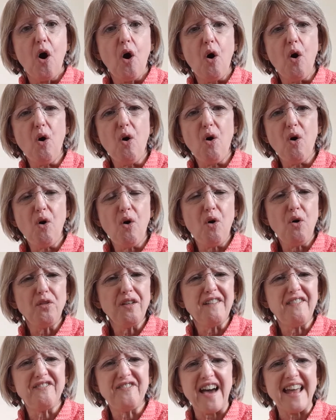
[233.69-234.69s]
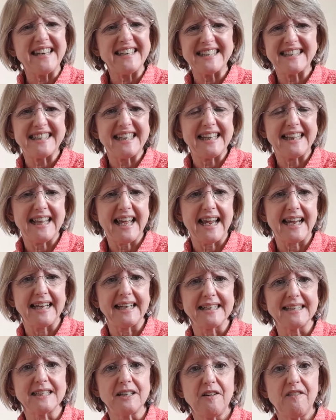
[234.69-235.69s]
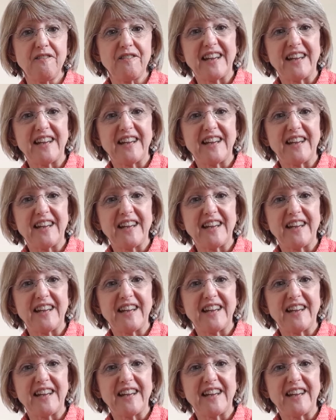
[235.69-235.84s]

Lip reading: all the fancy things,